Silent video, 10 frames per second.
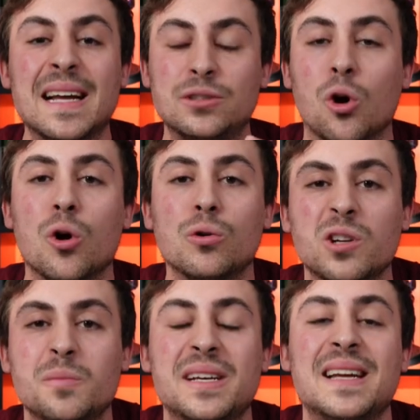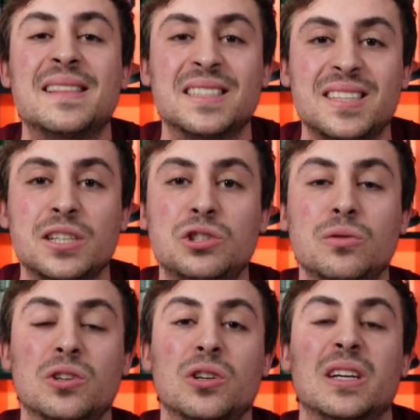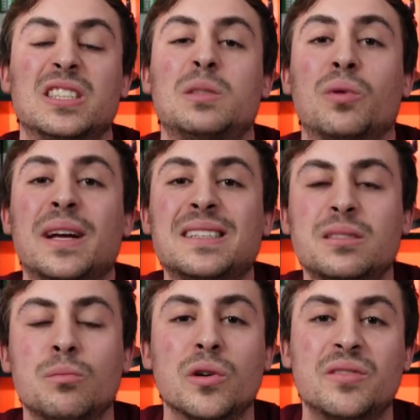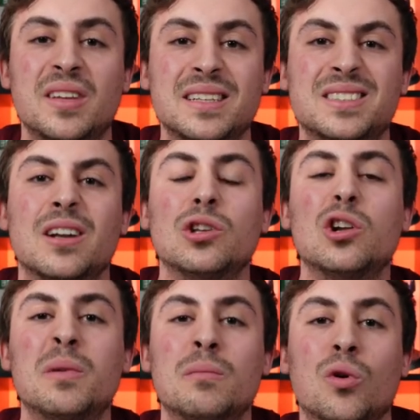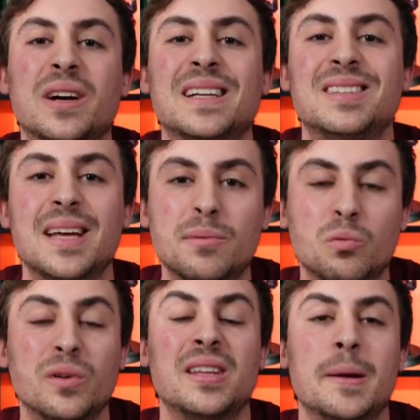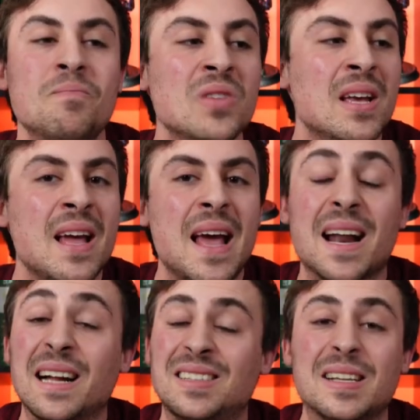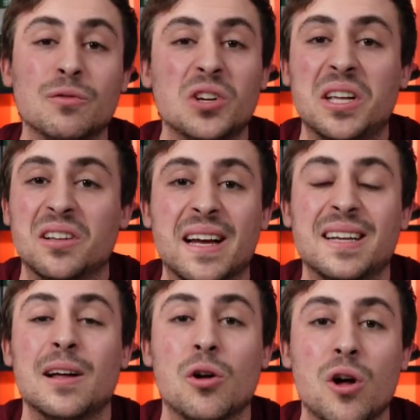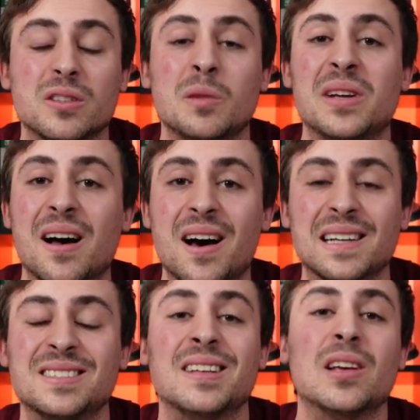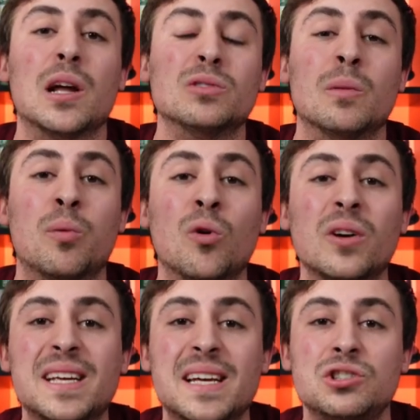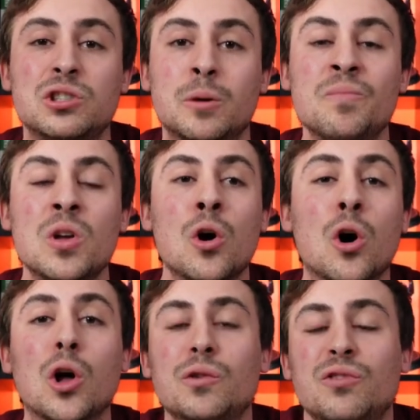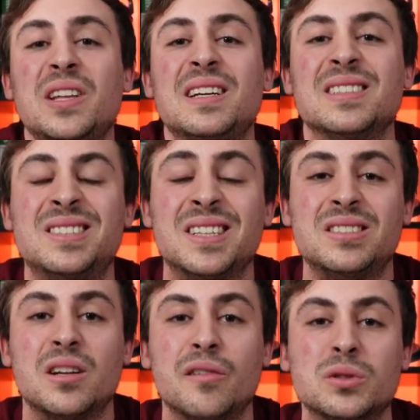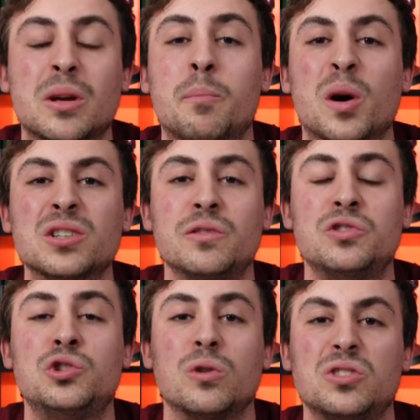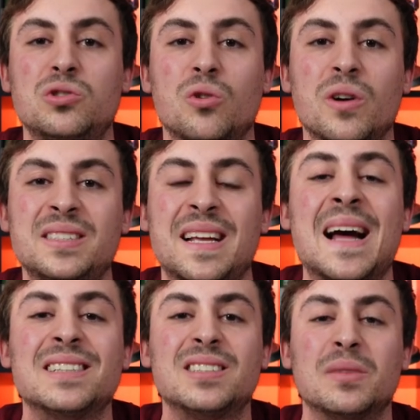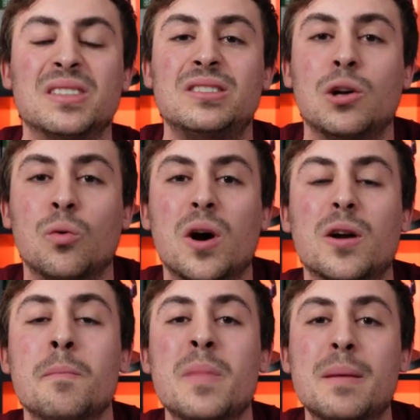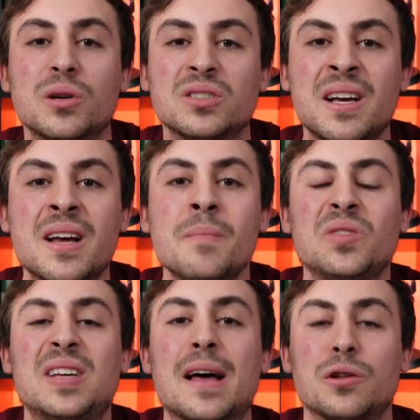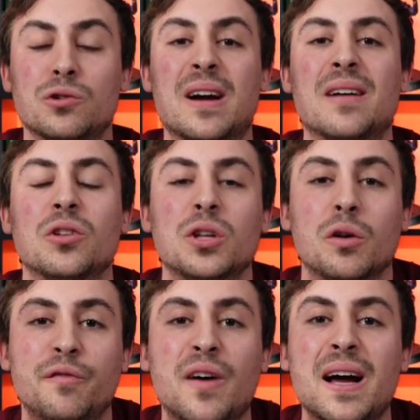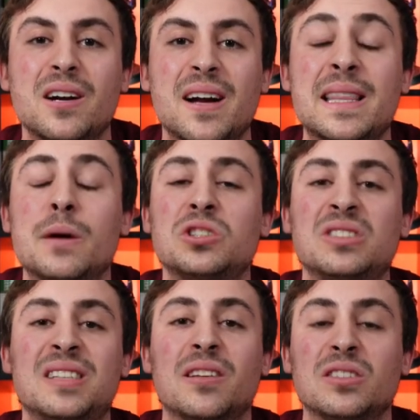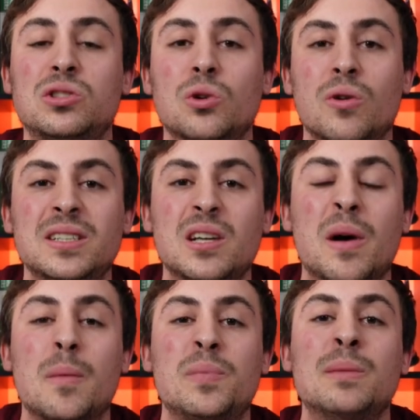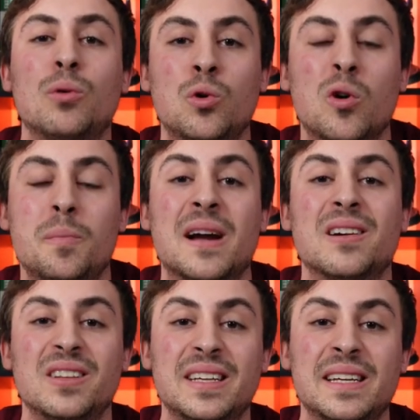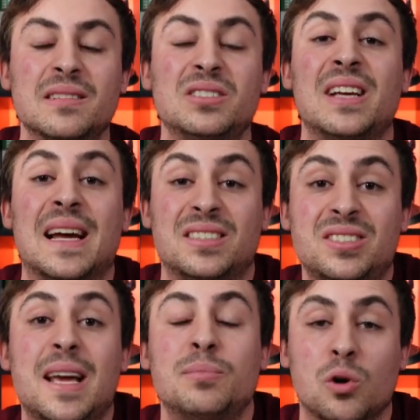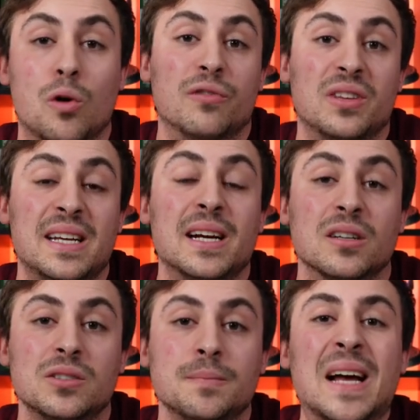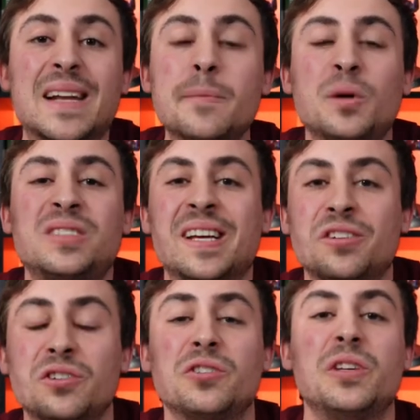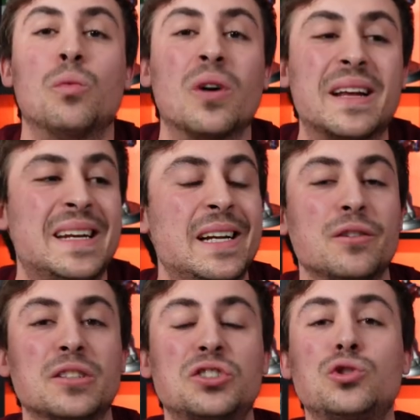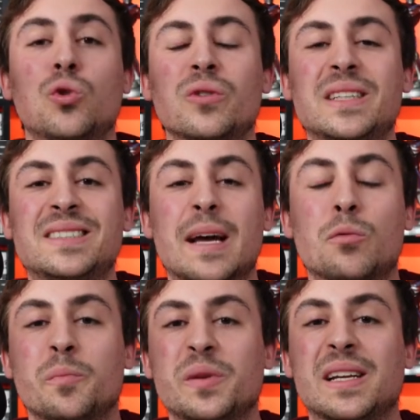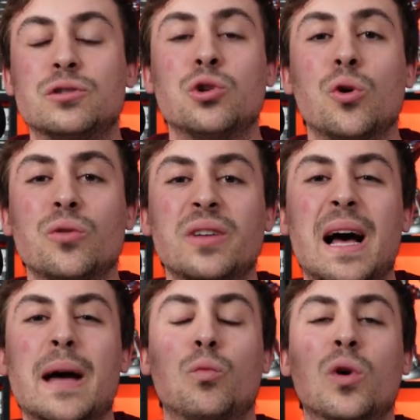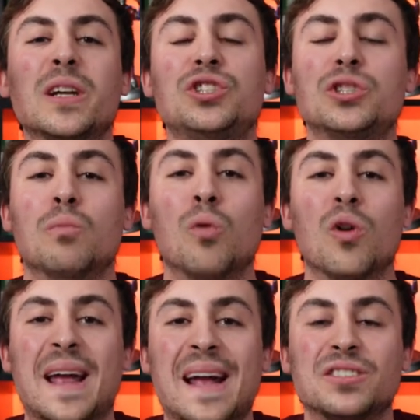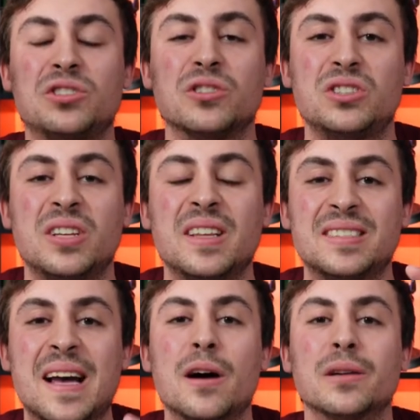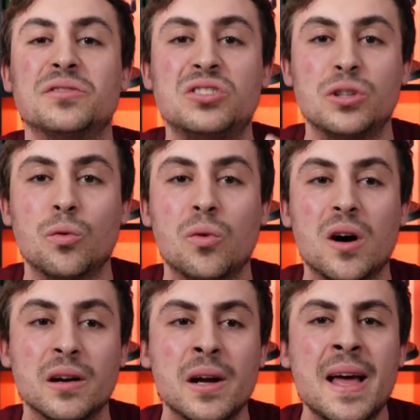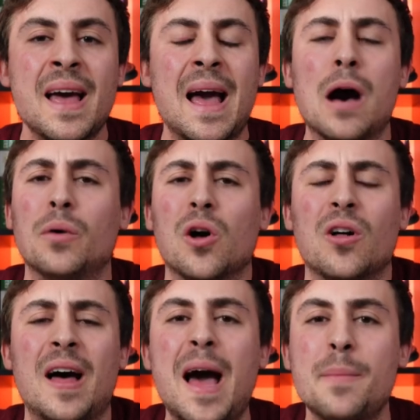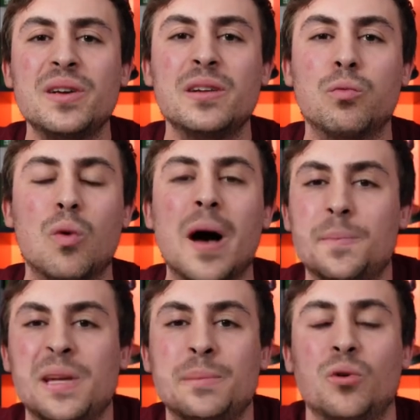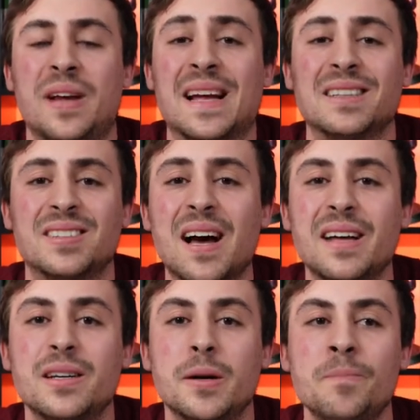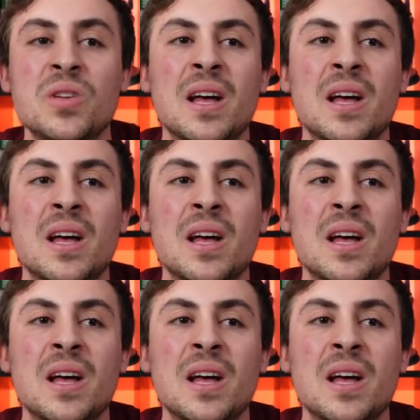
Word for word: It's all going to be in this issue. They're going to explain some more things, get a little bit more in depth with it. And I didn't really like it at all, to be honest. I thought it was a boring issue. All it really consisted of was a bunch of short stories. It had some of the Stillwater members, gathered around a little fire and they were just telling stories about people who apparently escaped over the years. I didn't particularly want to hear the stories that were being told. I wanted just more answers to the town of Stillwater, how it all happened, why people can't die there.